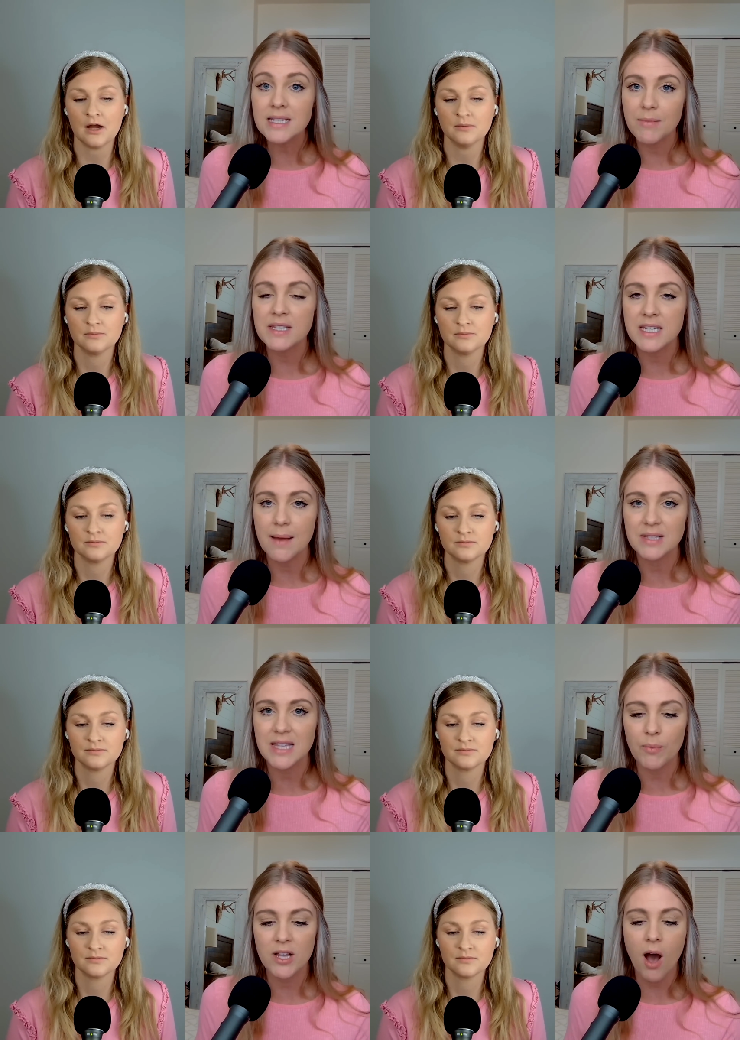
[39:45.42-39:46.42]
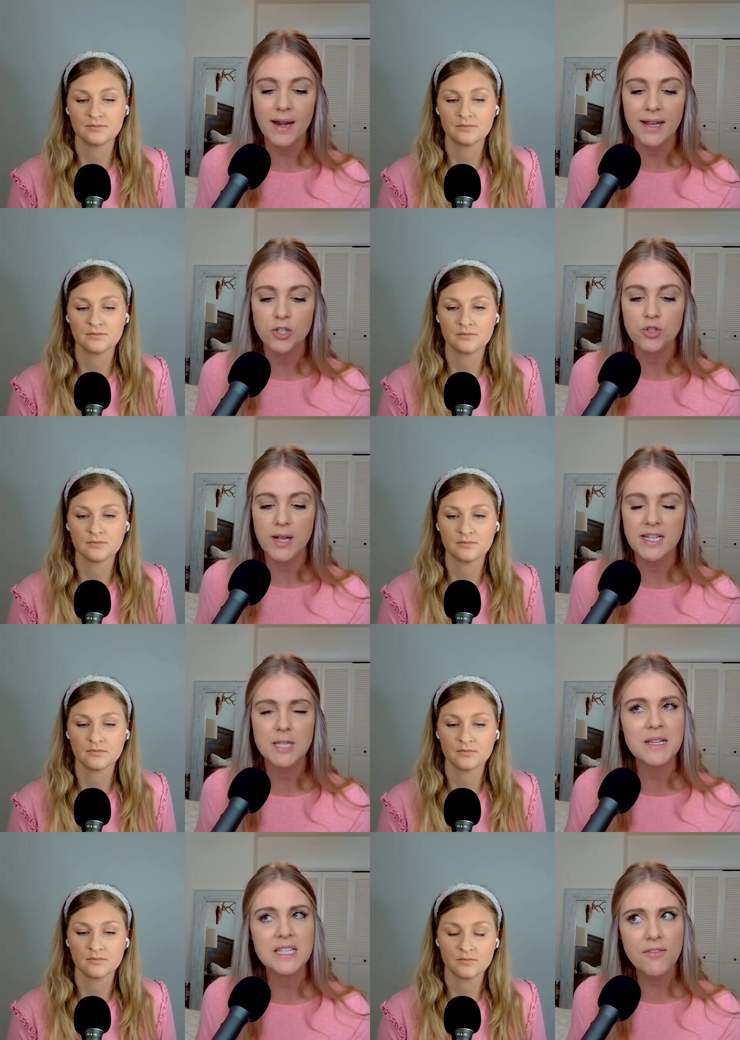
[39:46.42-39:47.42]
Speaker 1: some of the DMs that we got and
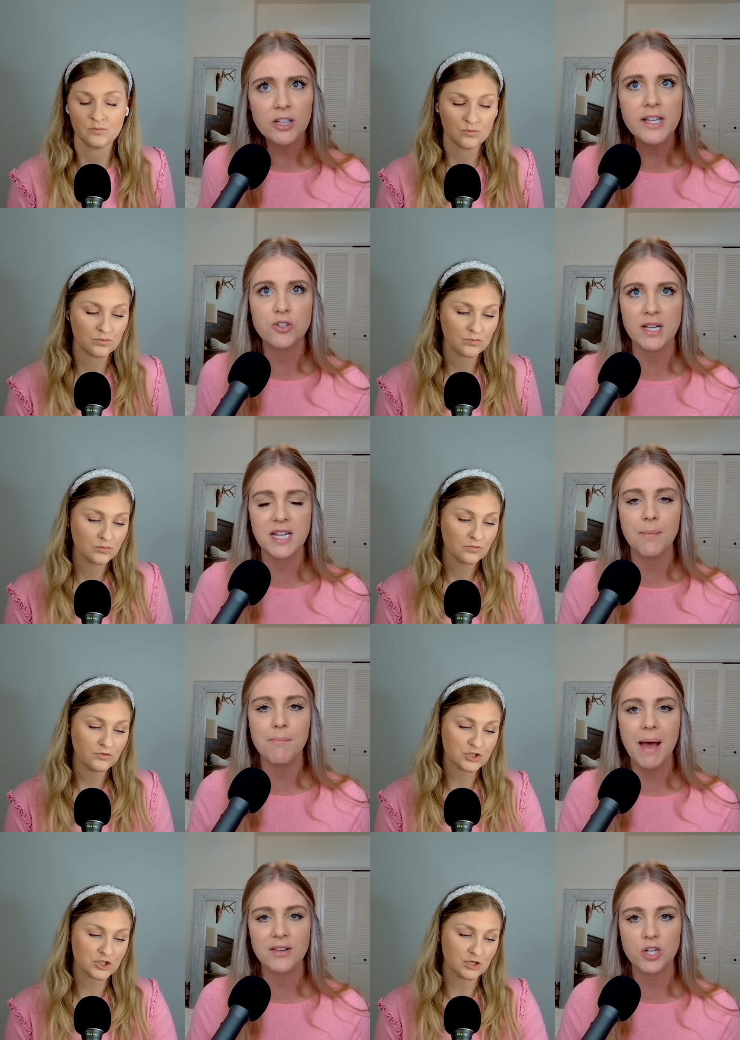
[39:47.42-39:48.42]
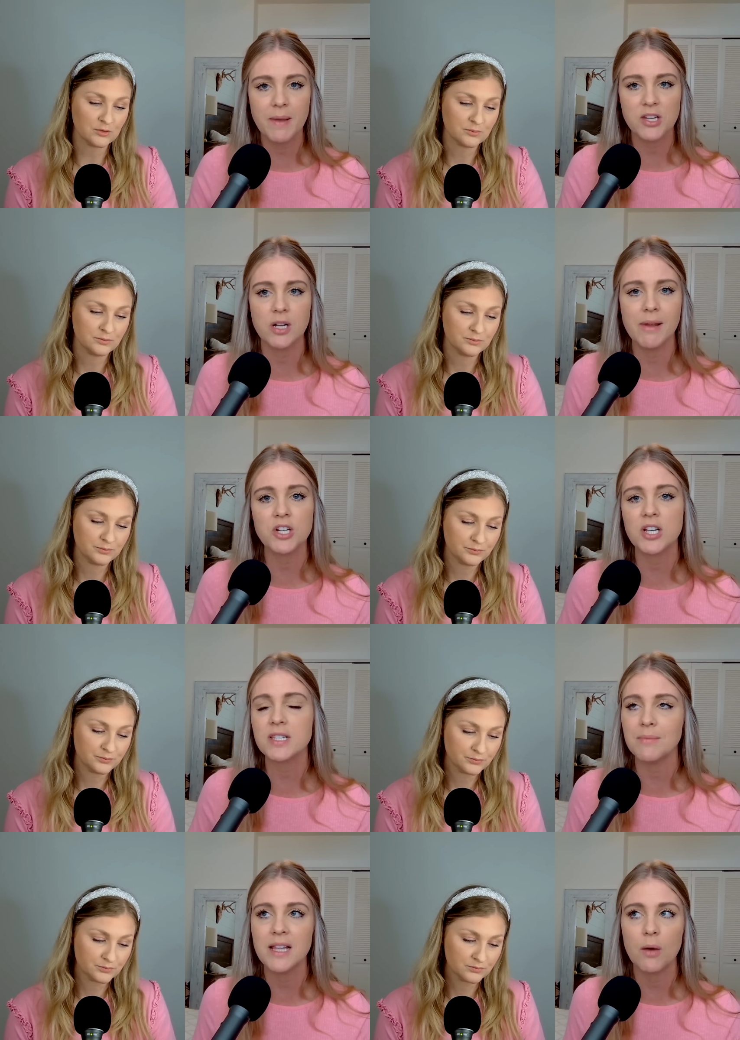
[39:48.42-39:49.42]
specifically addressing masturbation in marriage is
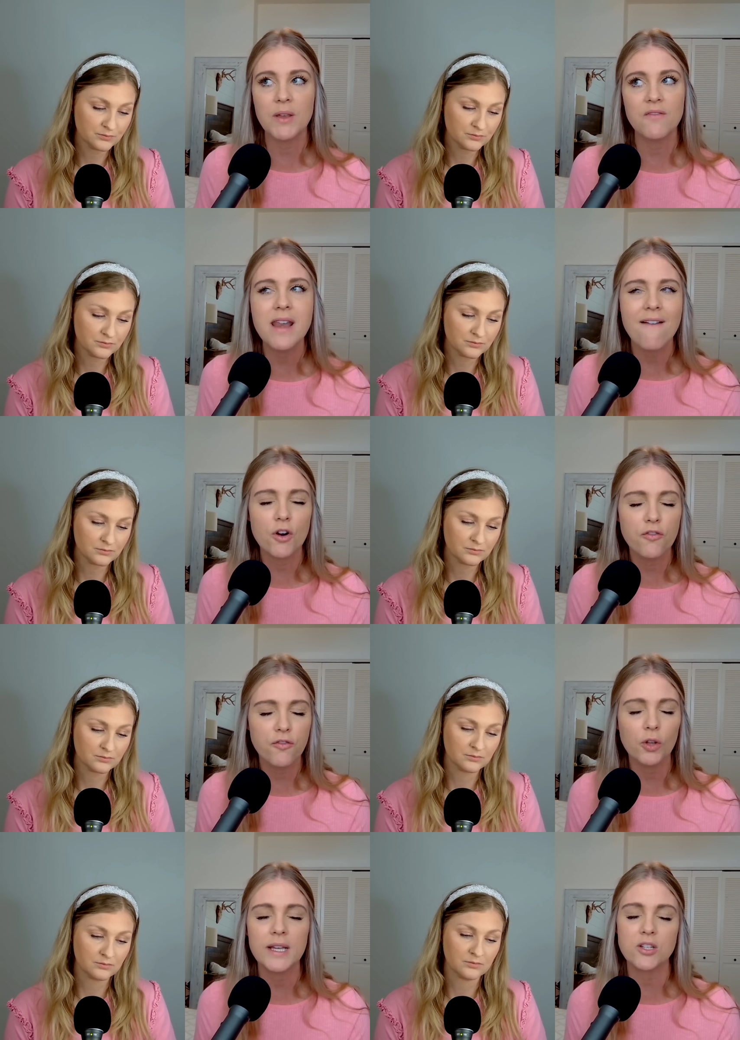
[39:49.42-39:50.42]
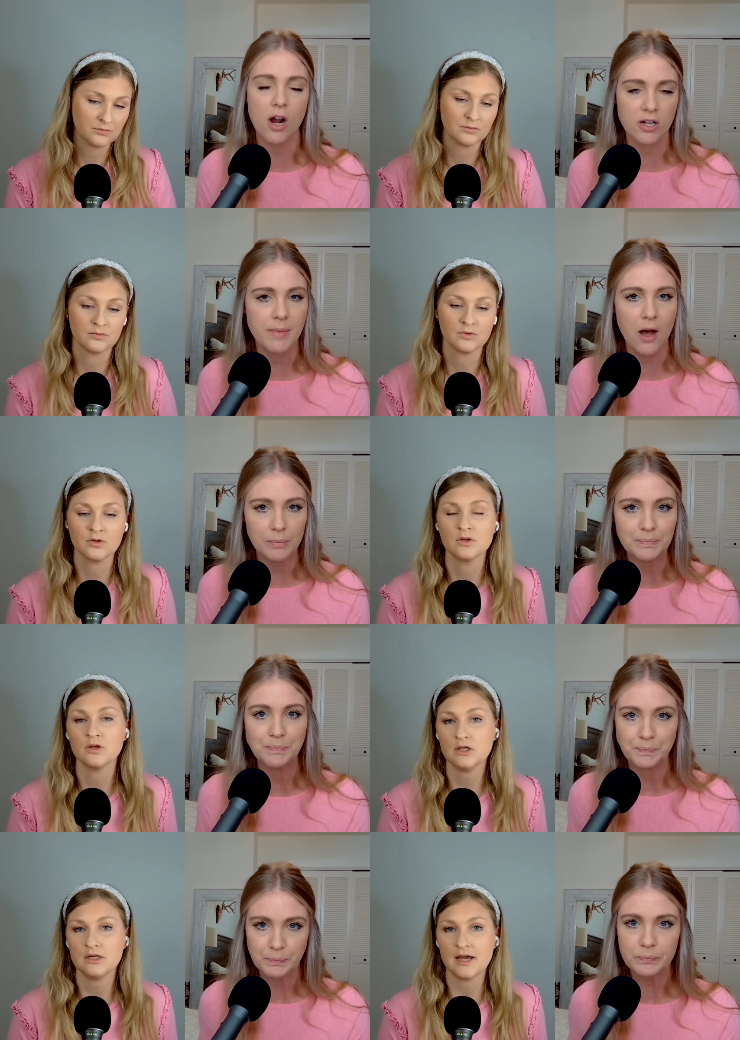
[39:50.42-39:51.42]
something that we've never fully talked about.
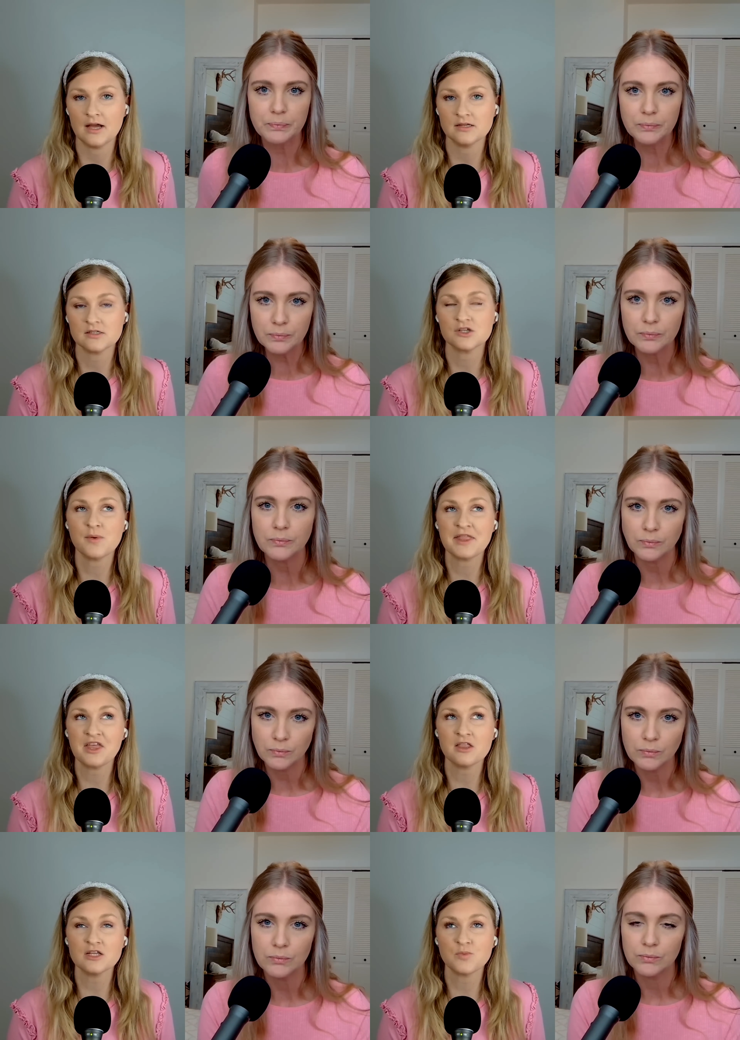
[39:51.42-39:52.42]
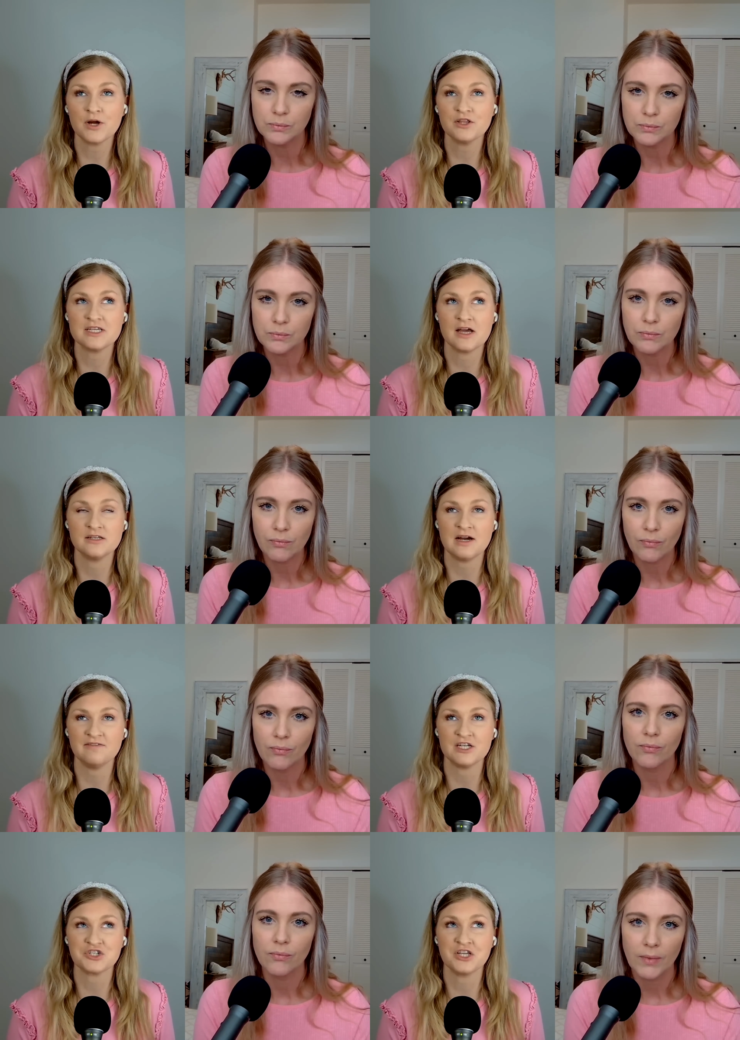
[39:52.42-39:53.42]
Speaker 2: Yes. So I think that's where the
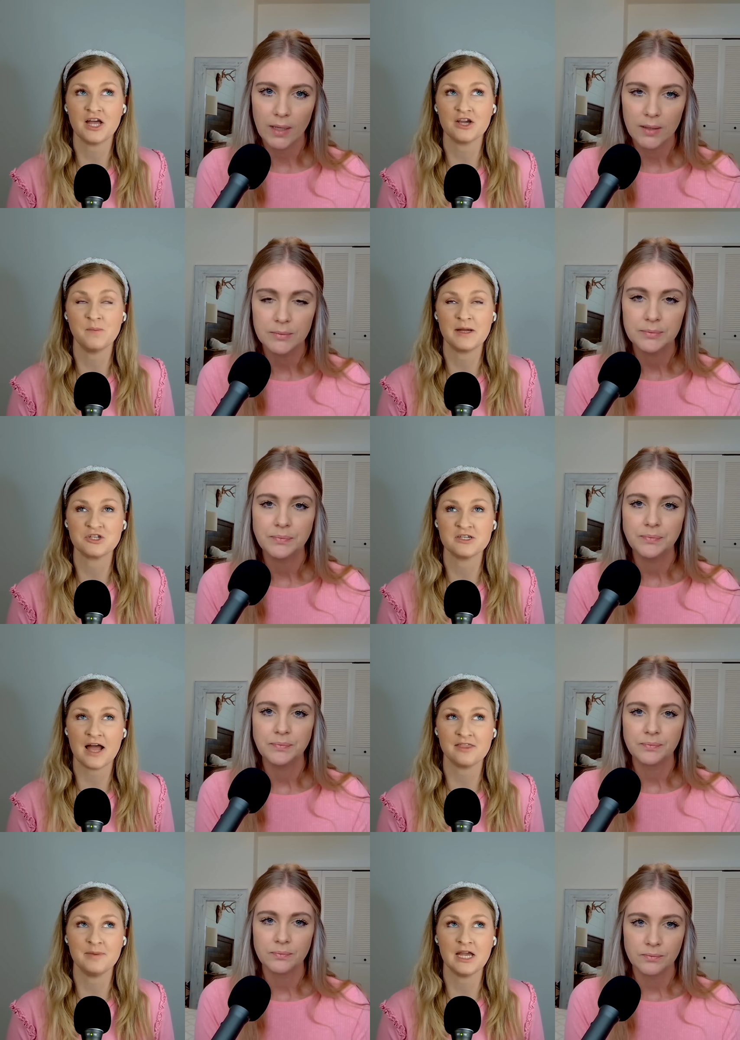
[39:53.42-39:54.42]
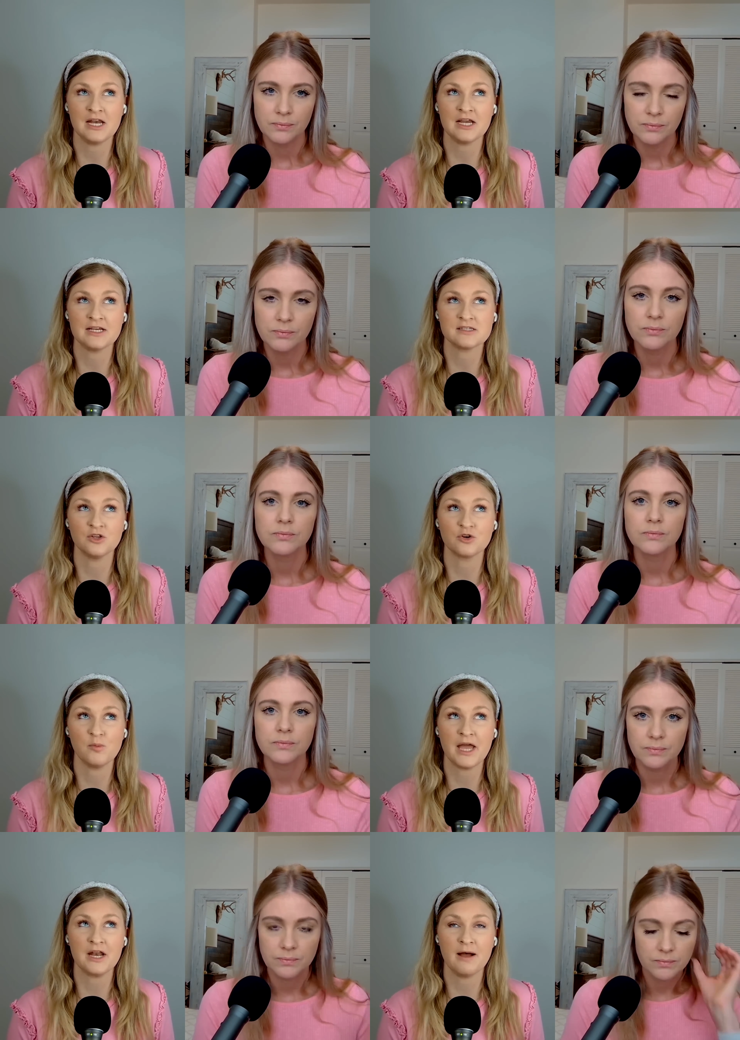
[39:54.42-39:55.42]
definition that you mentioned at the beginning gets a little
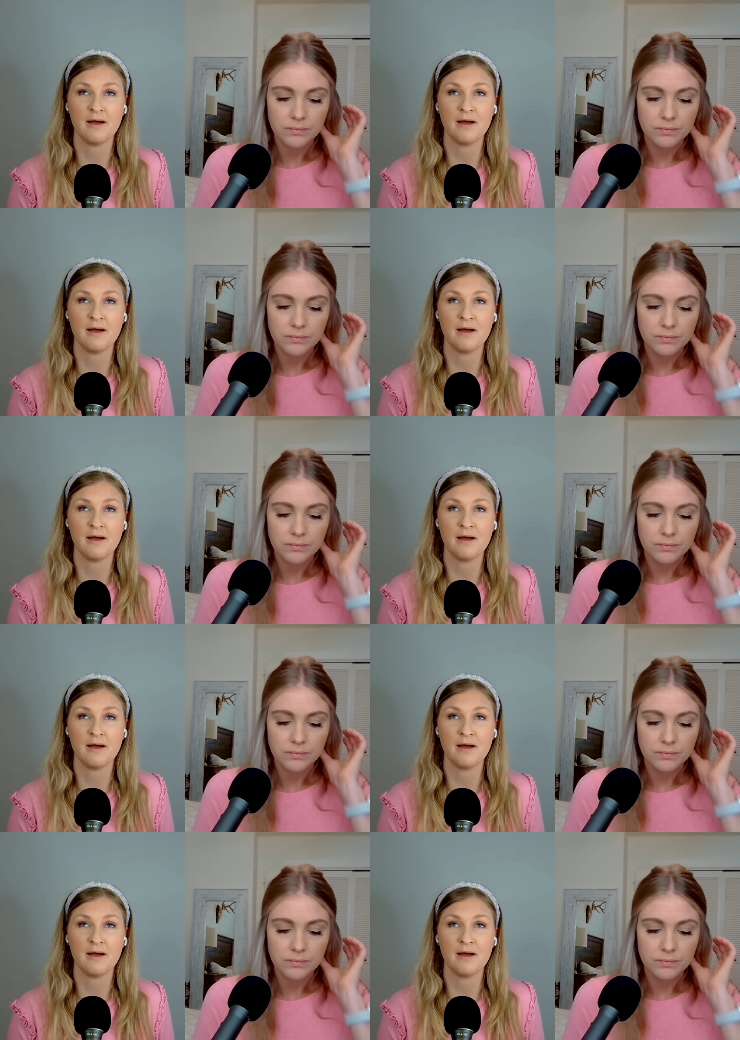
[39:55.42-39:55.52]
bit